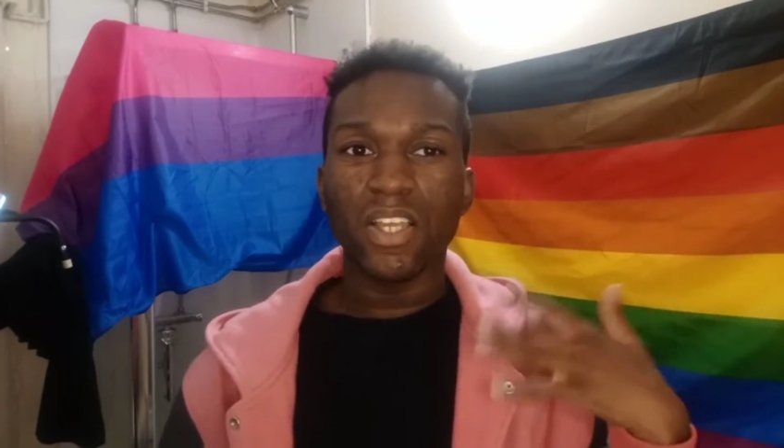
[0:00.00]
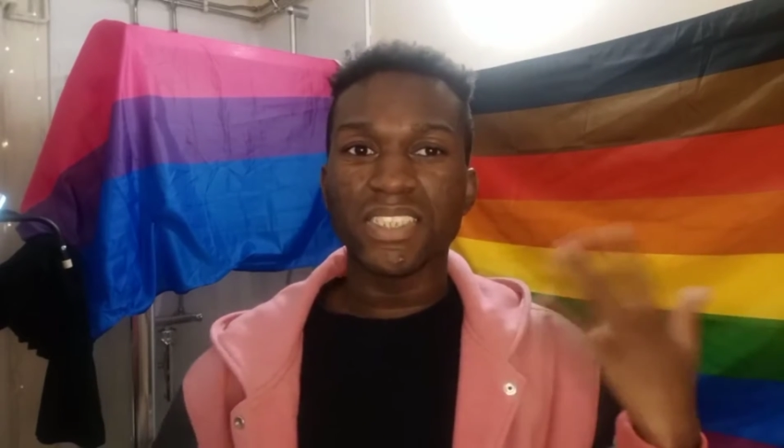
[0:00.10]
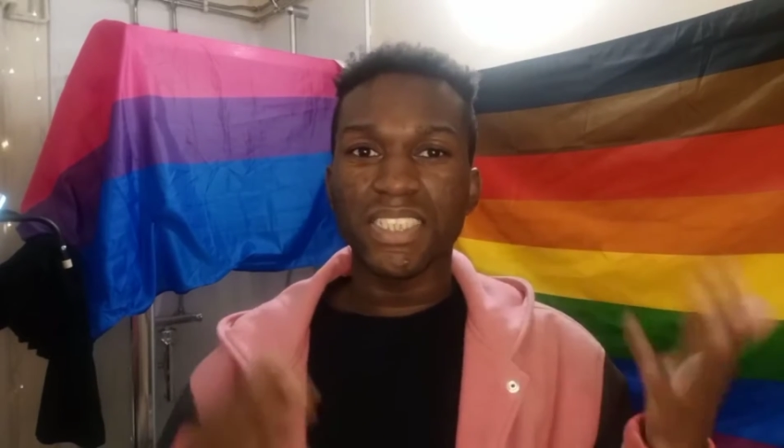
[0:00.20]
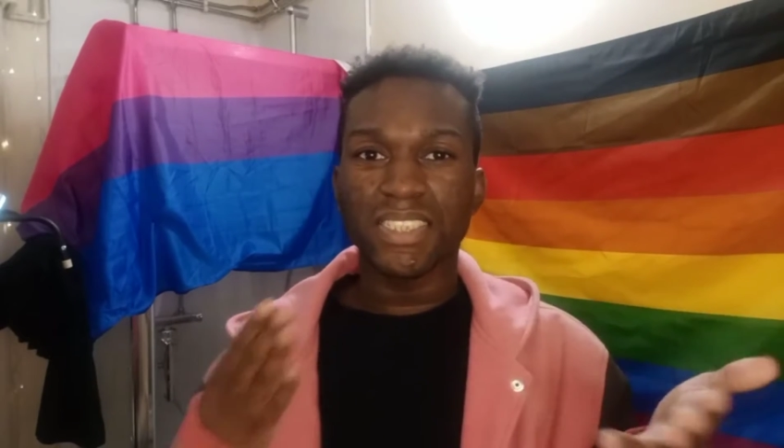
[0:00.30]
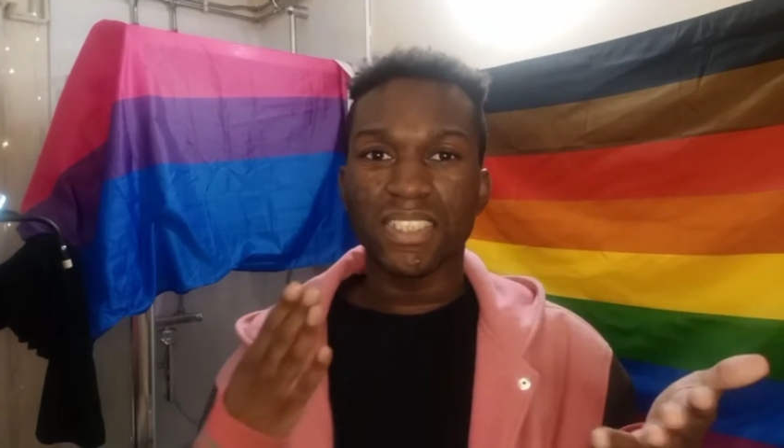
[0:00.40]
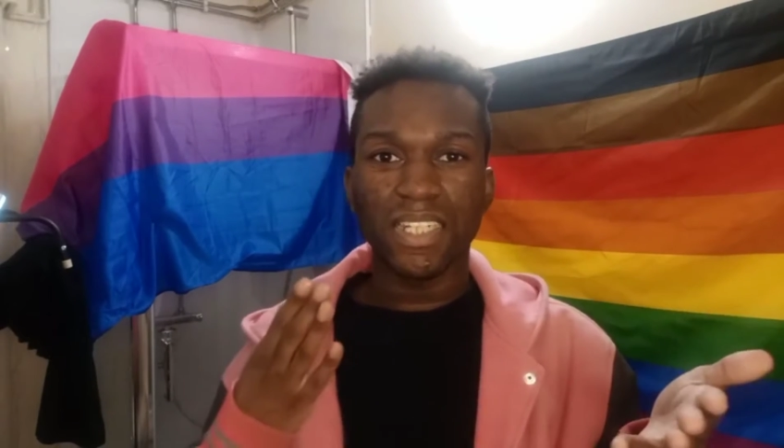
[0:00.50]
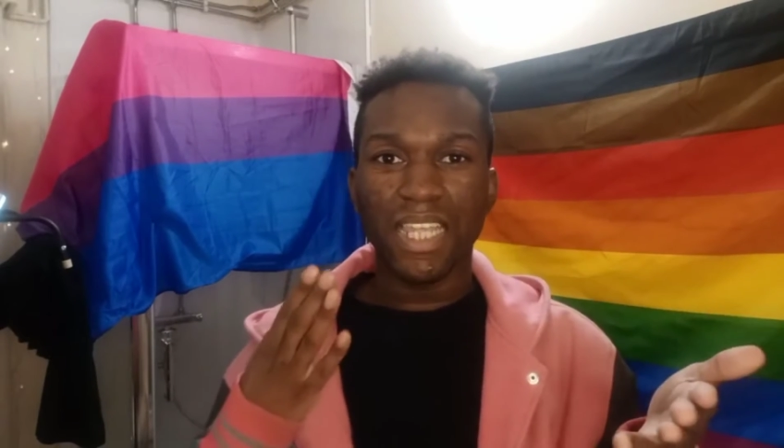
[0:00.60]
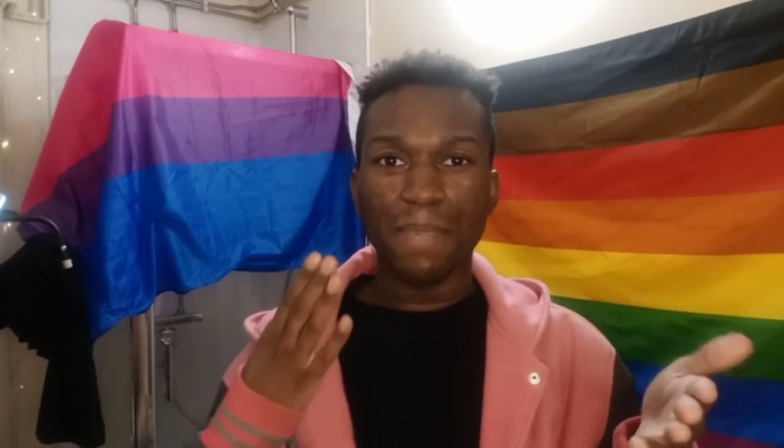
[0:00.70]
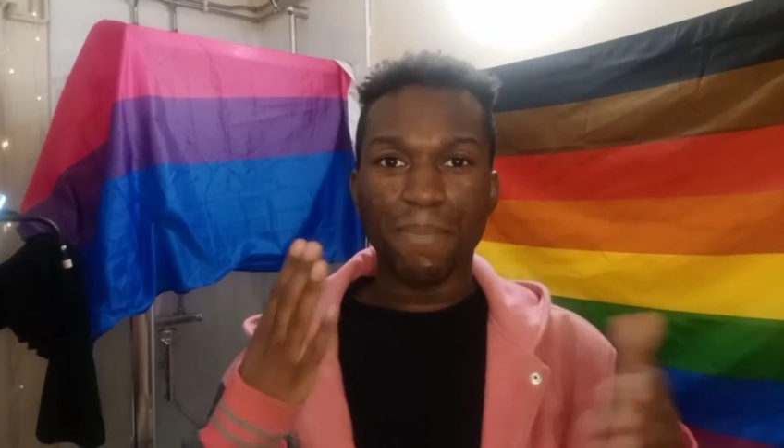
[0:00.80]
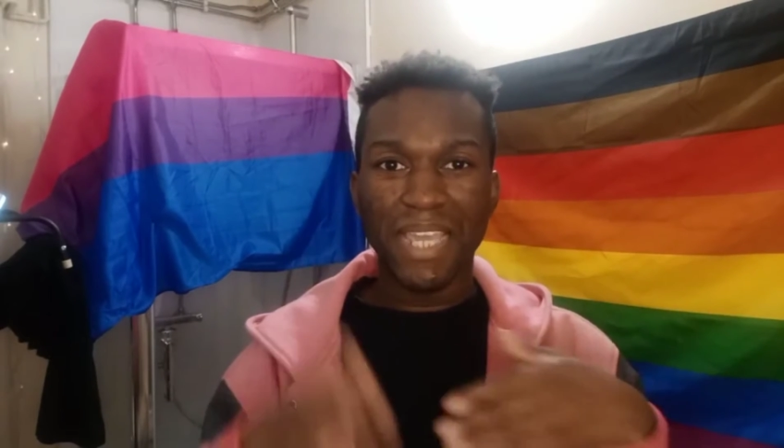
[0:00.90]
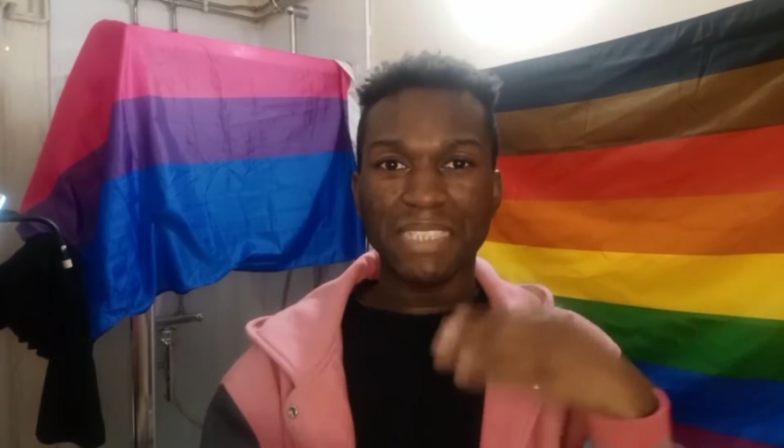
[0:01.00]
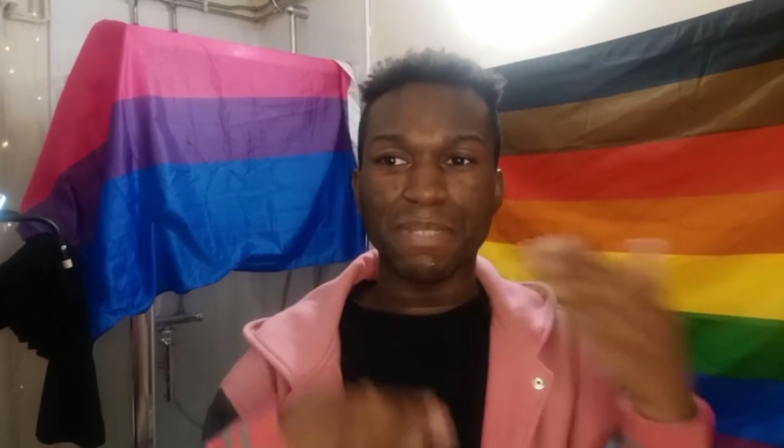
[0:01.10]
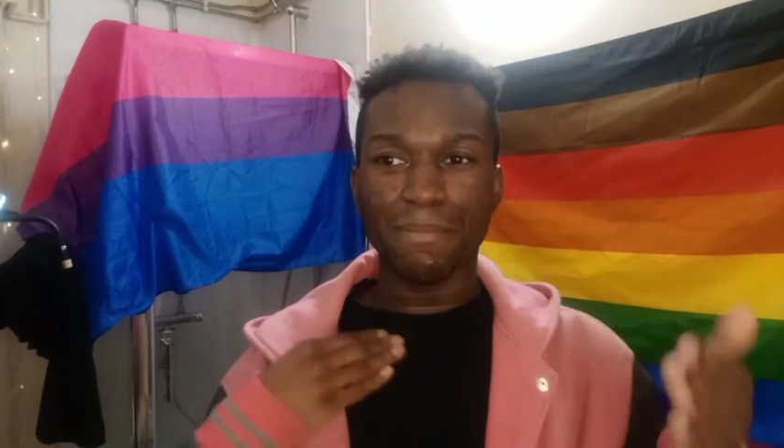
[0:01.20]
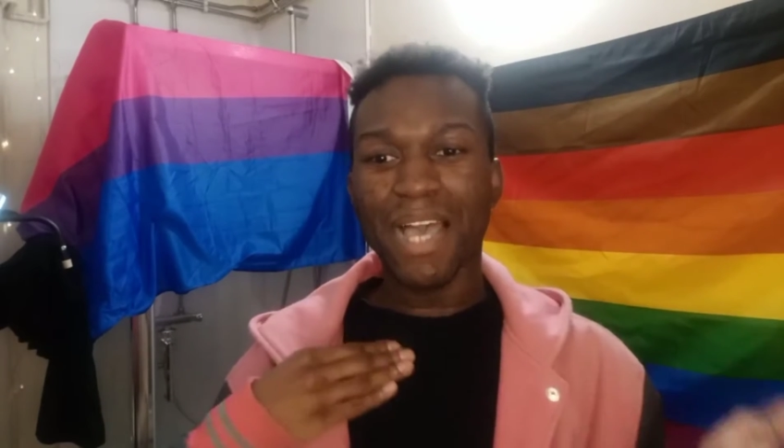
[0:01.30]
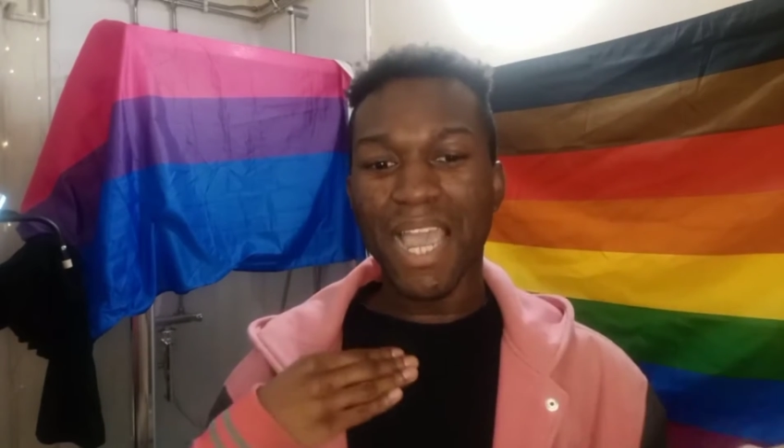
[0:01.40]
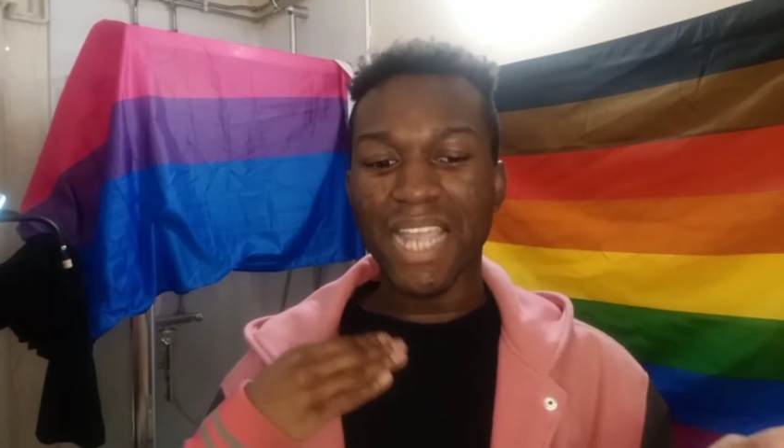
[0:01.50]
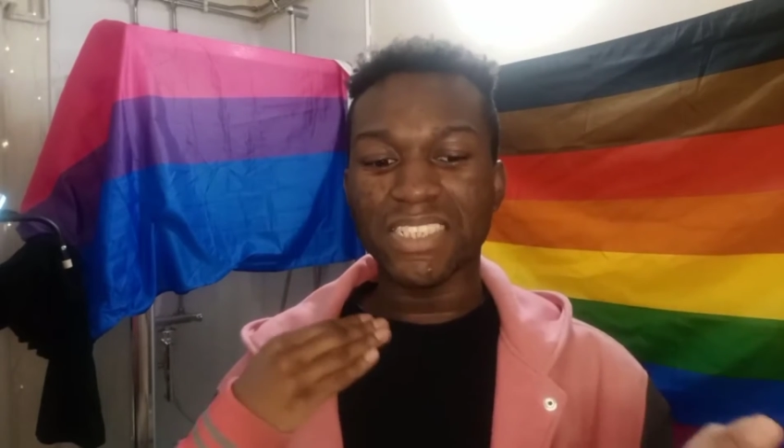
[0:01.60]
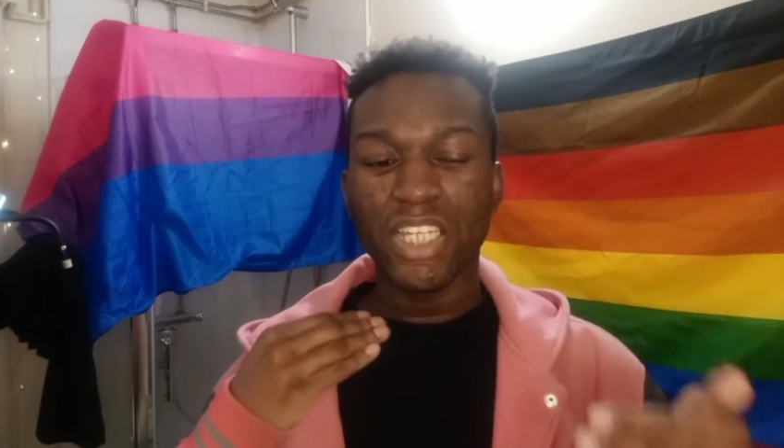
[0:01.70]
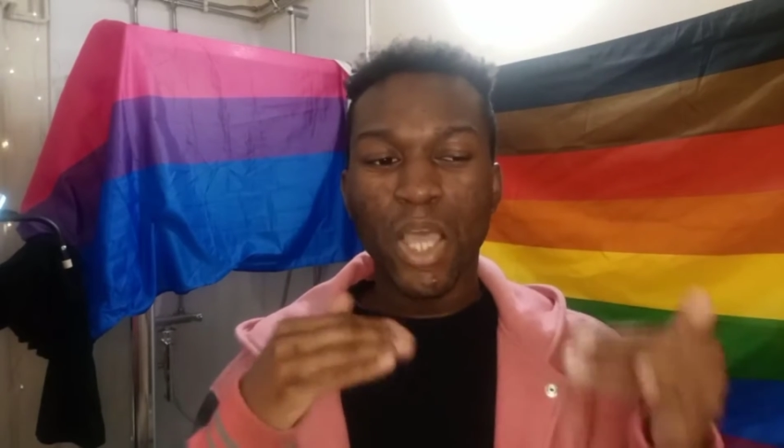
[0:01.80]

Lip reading: consistently plagues my mind,